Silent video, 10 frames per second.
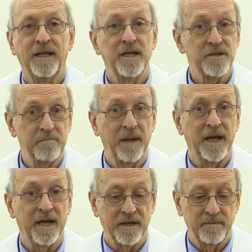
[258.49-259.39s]
his
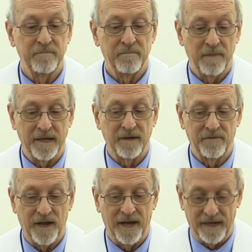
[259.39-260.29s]
bed made of
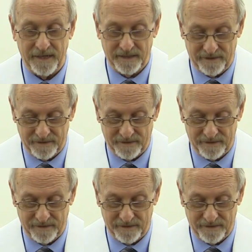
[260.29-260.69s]
hay.